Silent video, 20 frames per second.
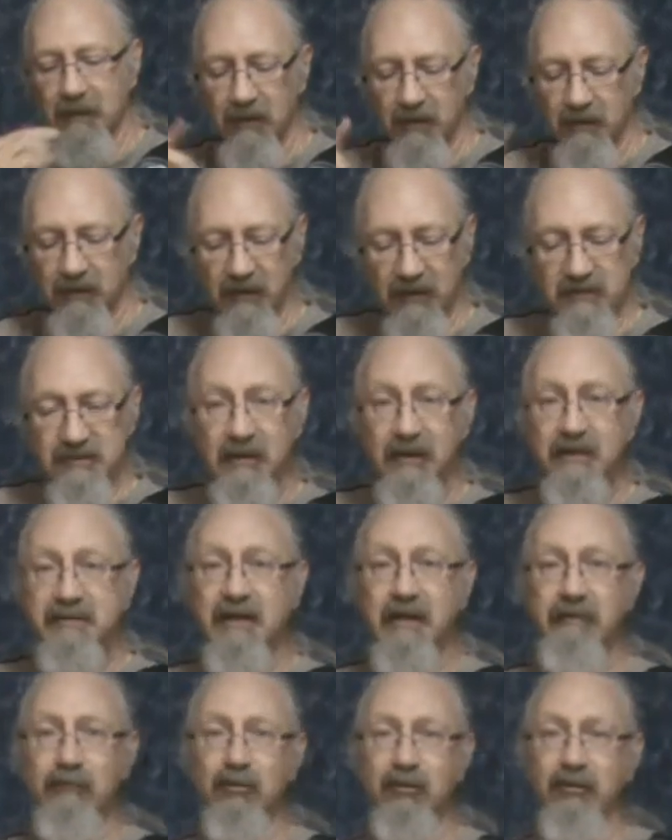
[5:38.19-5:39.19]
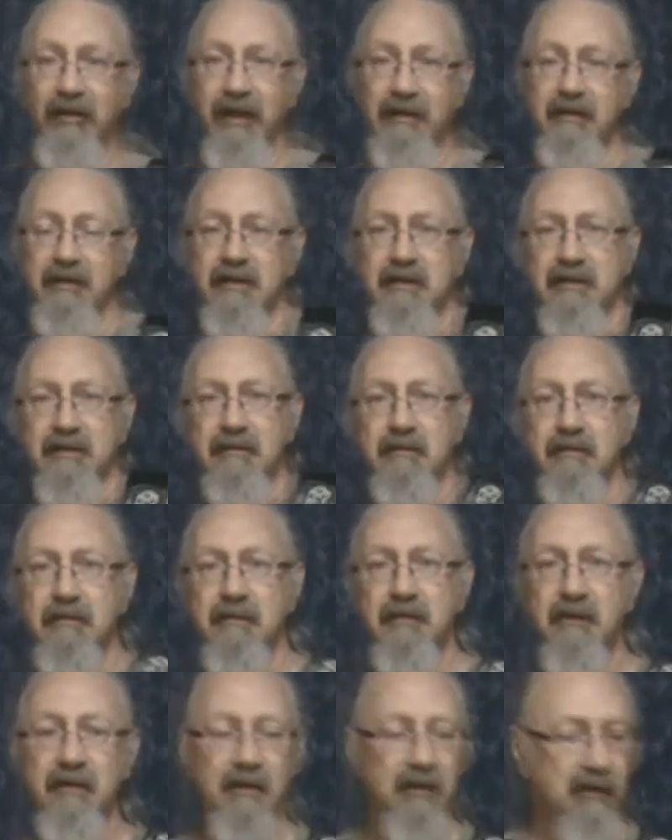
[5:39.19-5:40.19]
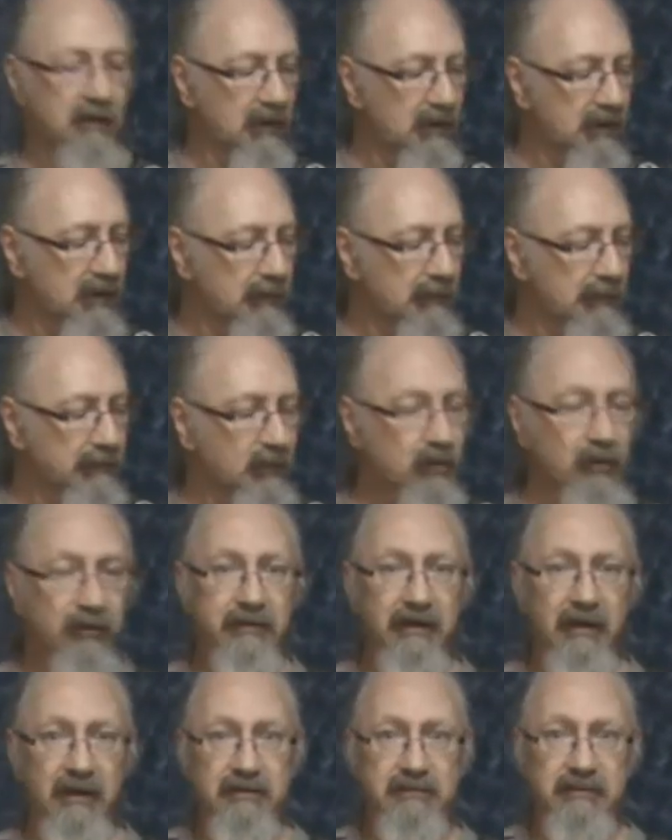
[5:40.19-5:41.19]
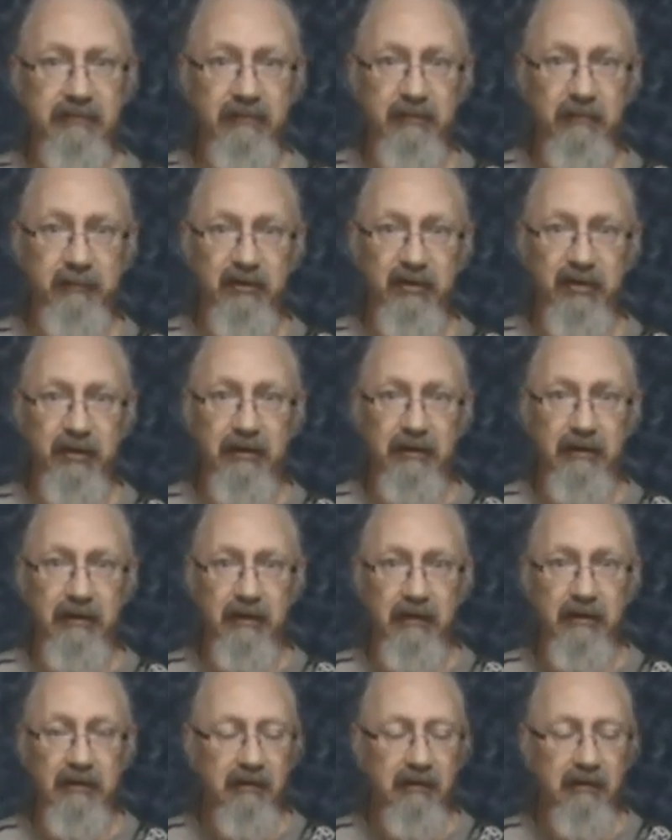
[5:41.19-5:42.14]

Okay, so let's have a look at that in context of the particular